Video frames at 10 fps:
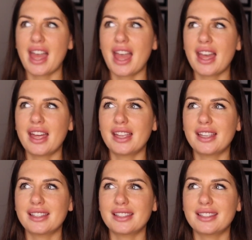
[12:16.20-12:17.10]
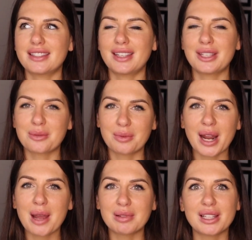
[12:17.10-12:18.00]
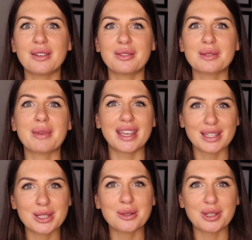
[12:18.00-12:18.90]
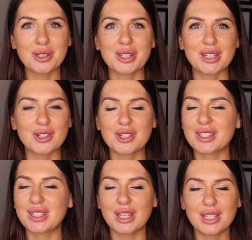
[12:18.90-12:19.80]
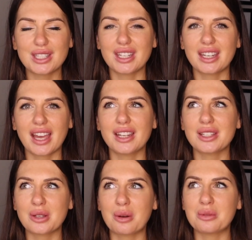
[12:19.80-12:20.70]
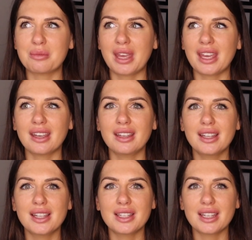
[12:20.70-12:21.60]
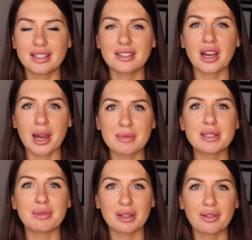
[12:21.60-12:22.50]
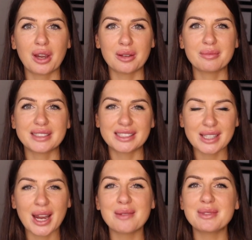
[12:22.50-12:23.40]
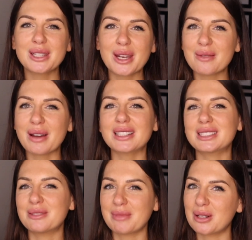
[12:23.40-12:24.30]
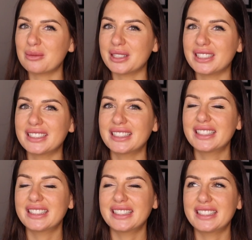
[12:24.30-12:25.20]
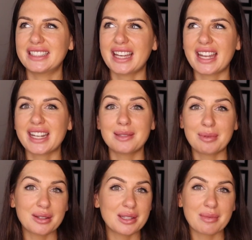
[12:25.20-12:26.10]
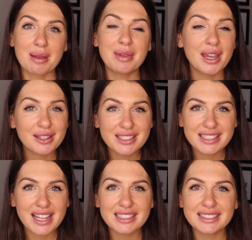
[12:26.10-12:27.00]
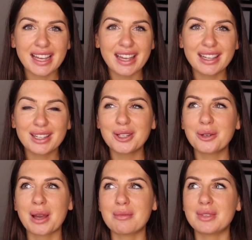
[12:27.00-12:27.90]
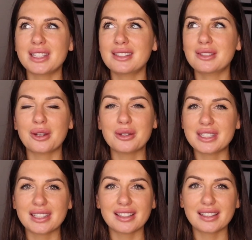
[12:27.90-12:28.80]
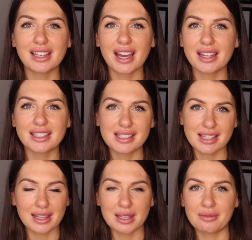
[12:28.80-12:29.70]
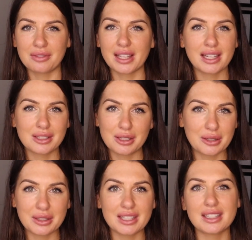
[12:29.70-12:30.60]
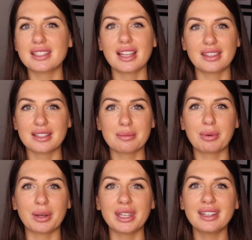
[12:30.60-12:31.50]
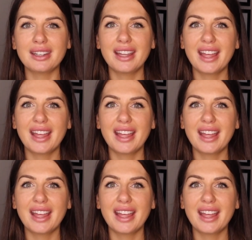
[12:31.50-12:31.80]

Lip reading: and it's what I believe was my intuition. It just kicked in and it told me it's time to move home. It's time to go back to Melbourne. And I spoke to my parents that day, who I miss so dearly. I hadn't seen them for like 2 years at this point.